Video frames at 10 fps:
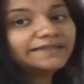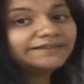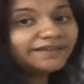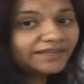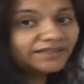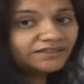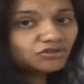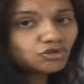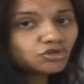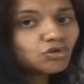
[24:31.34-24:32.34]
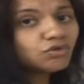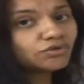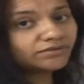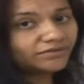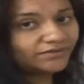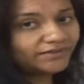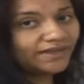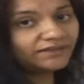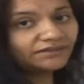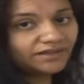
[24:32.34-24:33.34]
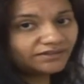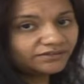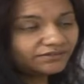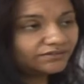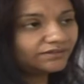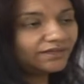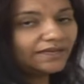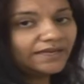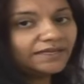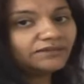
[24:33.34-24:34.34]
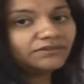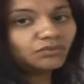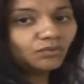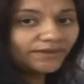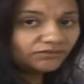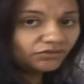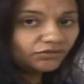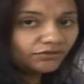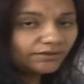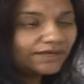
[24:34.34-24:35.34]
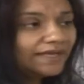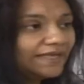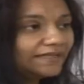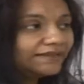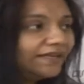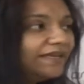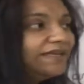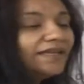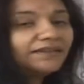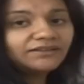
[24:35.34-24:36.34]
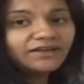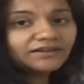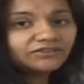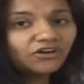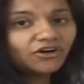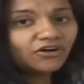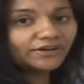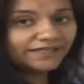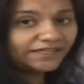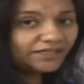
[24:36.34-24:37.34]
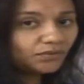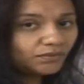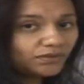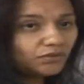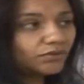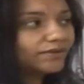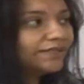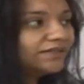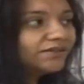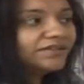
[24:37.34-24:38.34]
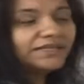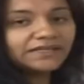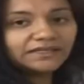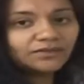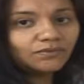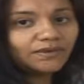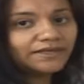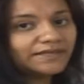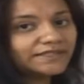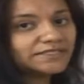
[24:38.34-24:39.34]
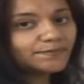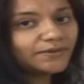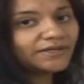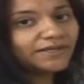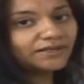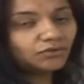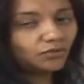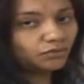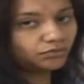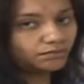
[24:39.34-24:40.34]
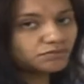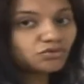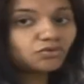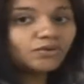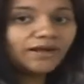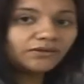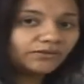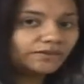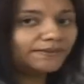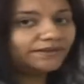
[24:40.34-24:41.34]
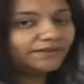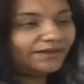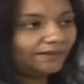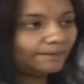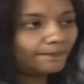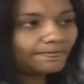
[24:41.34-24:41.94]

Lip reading: day shorter than night in winter. Day and night are equal or nearly equal in spring and autumn. So I will repeat again.